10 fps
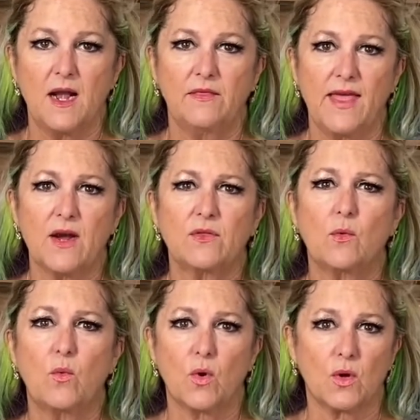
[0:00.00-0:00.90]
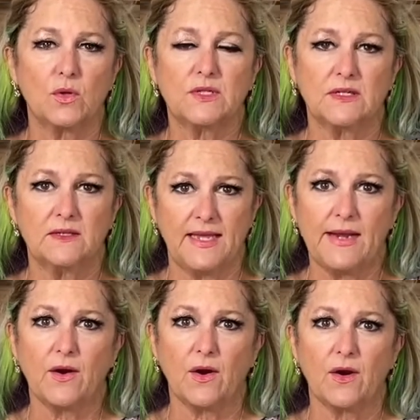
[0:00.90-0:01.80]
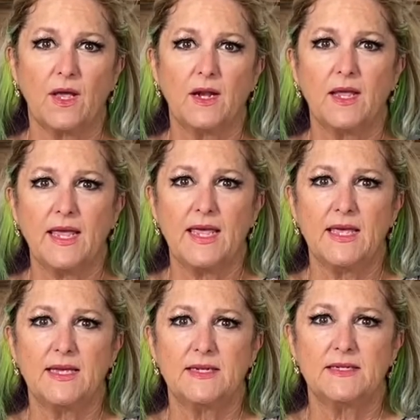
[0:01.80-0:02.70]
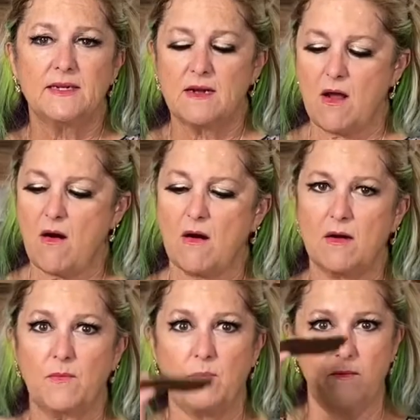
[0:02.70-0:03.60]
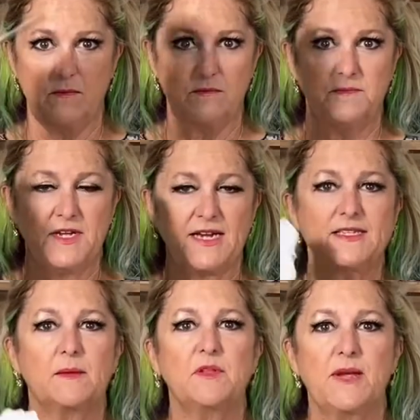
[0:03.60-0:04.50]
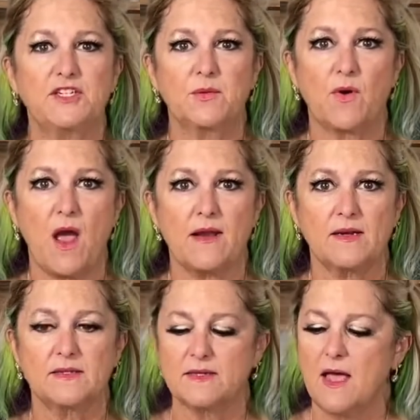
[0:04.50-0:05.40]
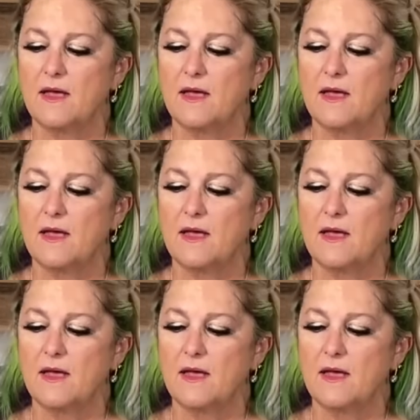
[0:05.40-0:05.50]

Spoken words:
They are the world leader in hard dye sublimation products,